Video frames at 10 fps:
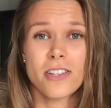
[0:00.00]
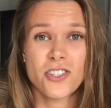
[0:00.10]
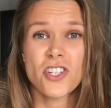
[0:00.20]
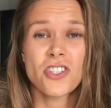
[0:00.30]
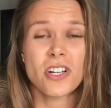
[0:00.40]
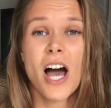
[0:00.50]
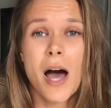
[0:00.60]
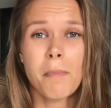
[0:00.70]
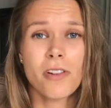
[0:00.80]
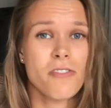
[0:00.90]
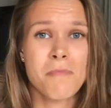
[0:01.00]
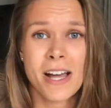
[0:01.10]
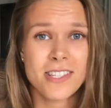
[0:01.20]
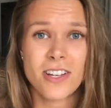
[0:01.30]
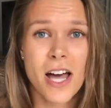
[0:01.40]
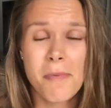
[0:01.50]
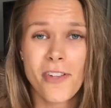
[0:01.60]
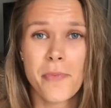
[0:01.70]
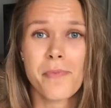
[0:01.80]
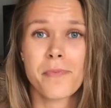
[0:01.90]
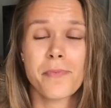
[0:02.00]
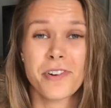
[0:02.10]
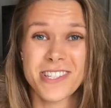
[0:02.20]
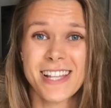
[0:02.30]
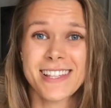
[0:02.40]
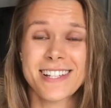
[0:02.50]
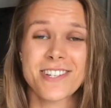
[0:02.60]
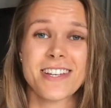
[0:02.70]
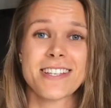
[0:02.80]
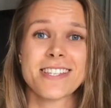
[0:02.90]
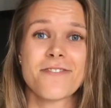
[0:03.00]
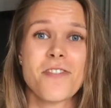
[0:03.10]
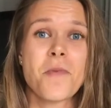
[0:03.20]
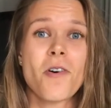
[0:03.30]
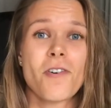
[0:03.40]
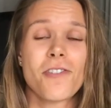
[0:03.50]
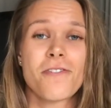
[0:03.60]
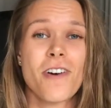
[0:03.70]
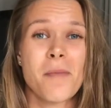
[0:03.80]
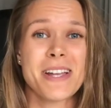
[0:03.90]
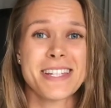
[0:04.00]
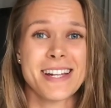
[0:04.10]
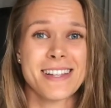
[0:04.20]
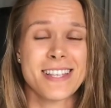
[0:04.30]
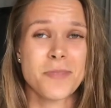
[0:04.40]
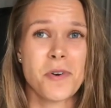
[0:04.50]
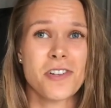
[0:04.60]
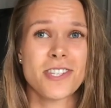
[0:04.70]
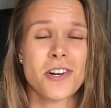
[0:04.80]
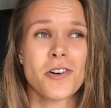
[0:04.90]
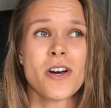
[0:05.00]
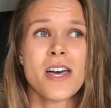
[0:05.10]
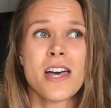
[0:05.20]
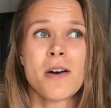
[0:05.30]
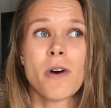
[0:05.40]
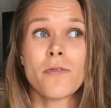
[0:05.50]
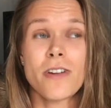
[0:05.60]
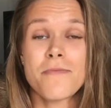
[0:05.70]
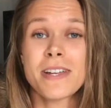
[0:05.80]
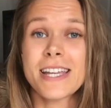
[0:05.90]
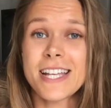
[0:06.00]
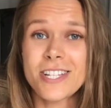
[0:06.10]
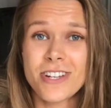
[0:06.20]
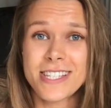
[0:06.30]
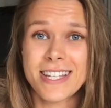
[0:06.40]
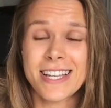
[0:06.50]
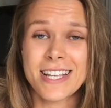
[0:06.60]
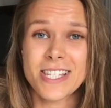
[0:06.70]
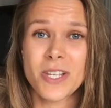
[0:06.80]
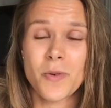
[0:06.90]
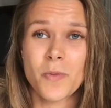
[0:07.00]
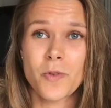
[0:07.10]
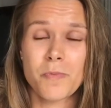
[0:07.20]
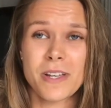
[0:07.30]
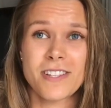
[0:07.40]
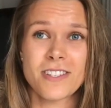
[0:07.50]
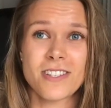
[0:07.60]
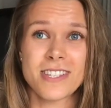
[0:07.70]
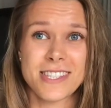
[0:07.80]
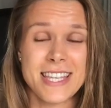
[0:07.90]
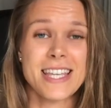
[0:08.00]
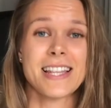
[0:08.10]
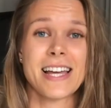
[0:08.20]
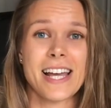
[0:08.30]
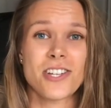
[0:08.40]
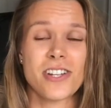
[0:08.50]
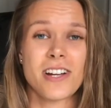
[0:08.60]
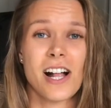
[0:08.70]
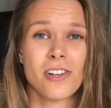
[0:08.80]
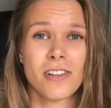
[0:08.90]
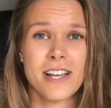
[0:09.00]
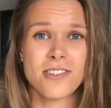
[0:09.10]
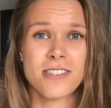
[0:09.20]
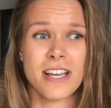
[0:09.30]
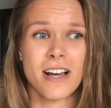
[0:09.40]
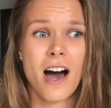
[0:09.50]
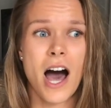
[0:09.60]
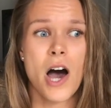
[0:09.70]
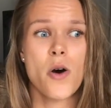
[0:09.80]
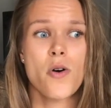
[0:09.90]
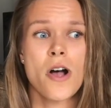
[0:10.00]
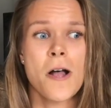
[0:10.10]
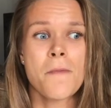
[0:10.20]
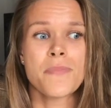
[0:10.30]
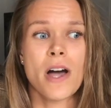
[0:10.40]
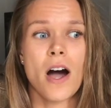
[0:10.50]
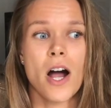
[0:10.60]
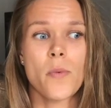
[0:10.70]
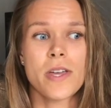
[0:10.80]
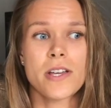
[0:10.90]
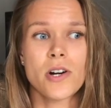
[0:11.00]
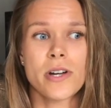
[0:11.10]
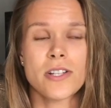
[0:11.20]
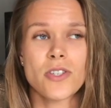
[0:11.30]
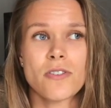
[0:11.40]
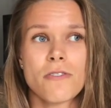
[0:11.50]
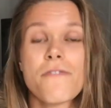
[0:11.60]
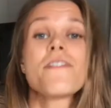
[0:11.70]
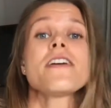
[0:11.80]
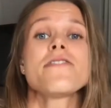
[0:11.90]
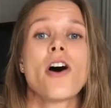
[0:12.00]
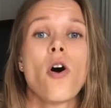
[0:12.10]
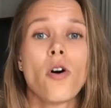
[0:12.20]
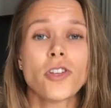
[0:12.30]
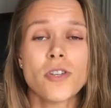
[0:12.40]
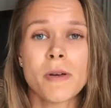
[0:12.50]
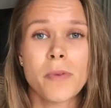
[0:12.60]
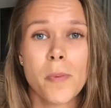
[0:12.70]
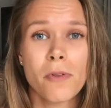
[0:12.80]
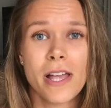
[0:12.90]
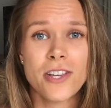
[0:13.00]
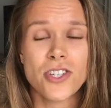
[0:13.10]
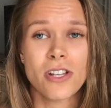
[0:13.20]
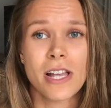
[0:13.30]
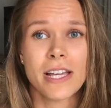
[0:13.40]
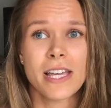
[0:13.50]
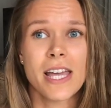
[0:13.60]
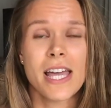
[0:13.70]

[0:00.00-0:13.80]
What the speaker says: just a couple of percentages from all the farming done at this point. So what would have been interesting is would be see like actually calculations, like how are we going to feed the whole human population, like